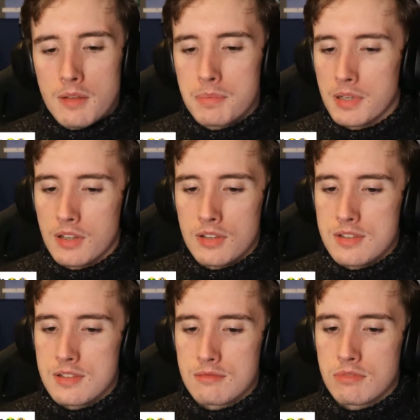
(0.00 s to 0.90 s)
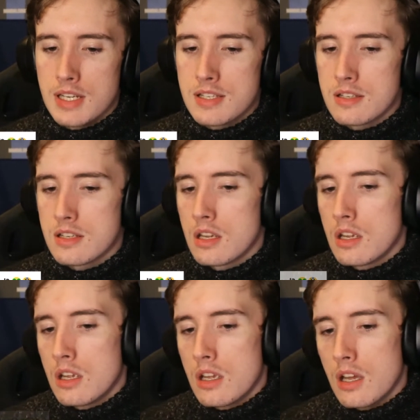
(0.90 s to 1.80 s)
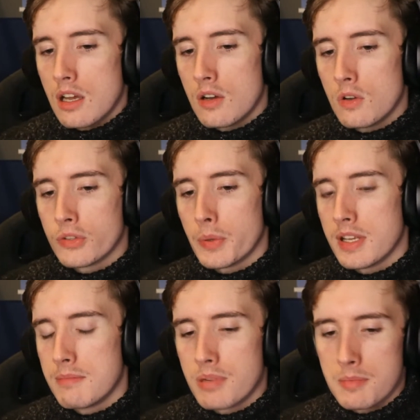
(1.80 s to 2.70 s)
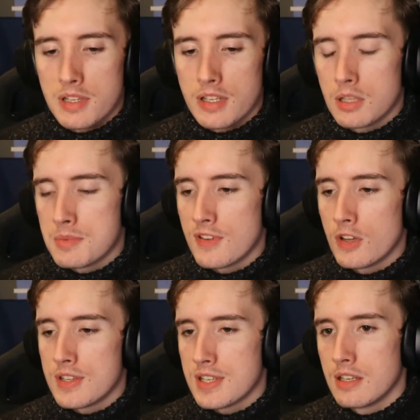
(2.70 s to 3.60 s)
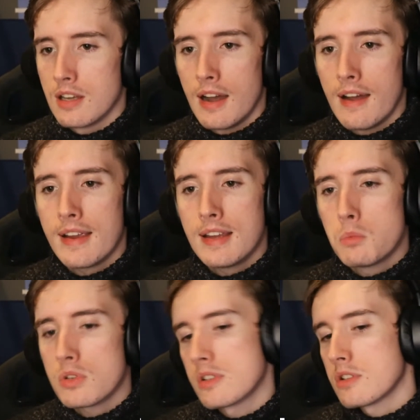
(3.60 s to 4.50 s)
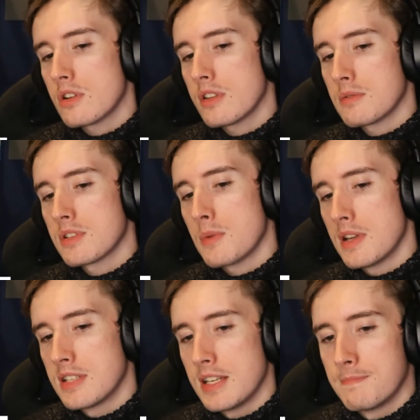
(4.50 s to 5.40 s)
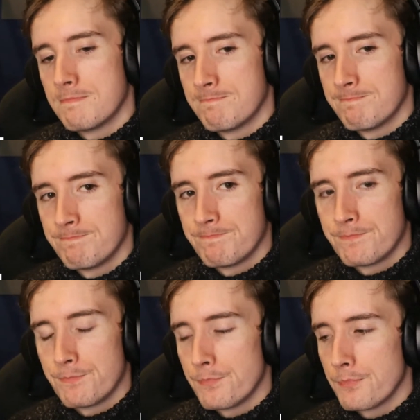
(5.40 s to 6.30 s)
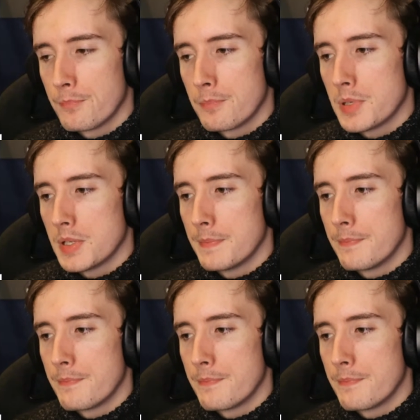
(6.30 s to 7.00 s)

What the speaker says: Because reasons. All 20 Premier League clubs voted this in. I wasn't sure that it was 20. But